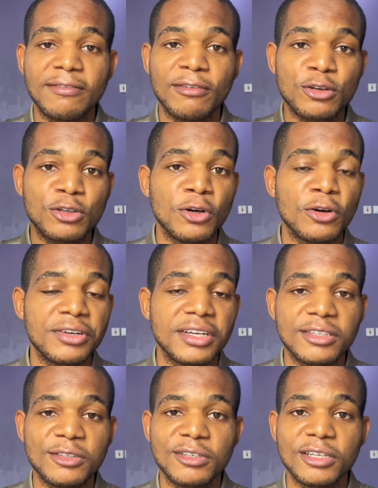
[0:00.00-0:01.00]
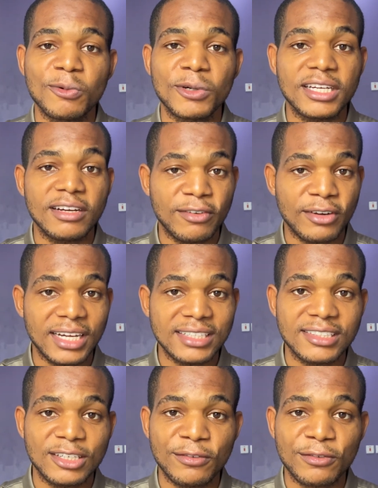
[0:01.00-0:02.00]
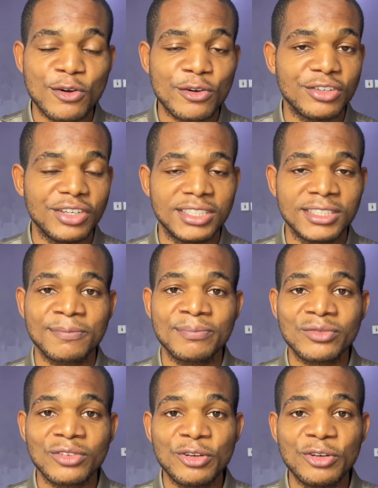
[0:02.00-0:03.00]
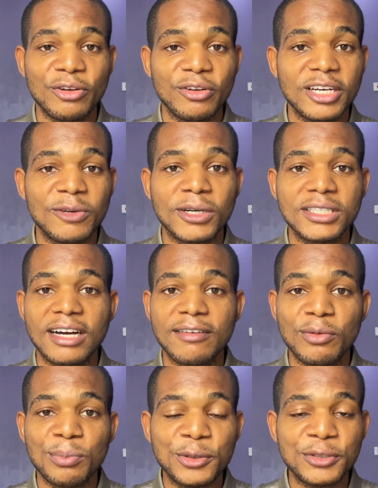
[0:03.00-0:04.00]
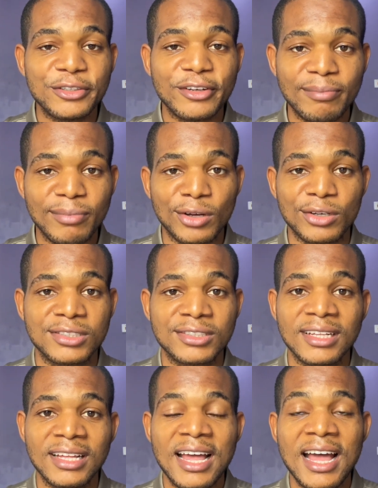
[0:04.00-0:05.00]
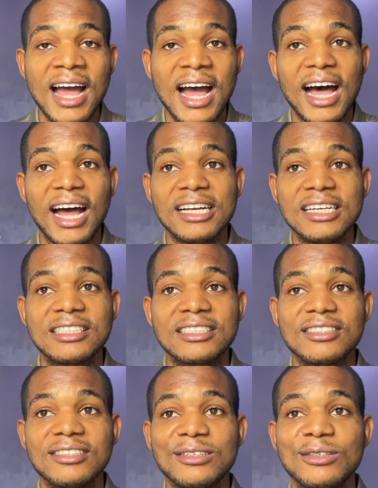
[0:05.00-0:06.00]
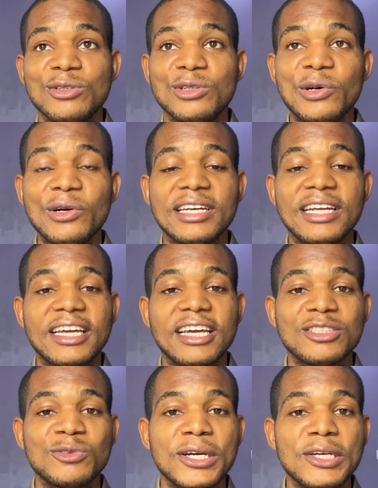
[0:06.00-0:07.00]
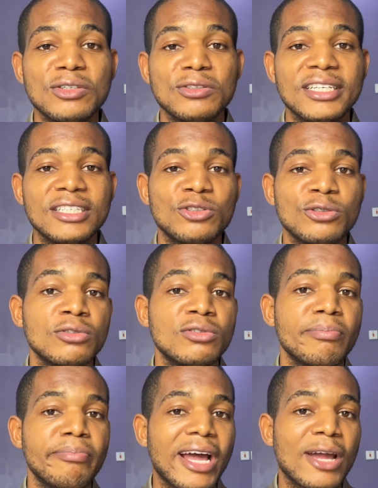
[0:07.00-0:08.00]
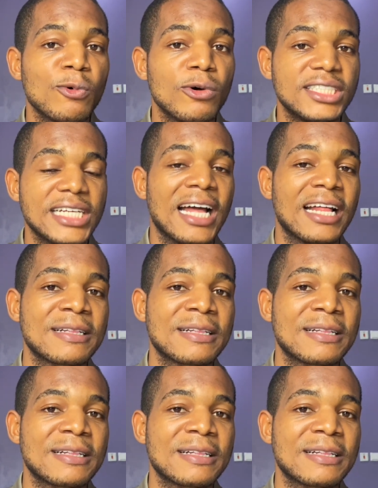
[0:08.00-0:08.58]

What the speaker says: for curing, you need water for casting of concrete, you need water for molding of blocks. And in a case where you need to buy water,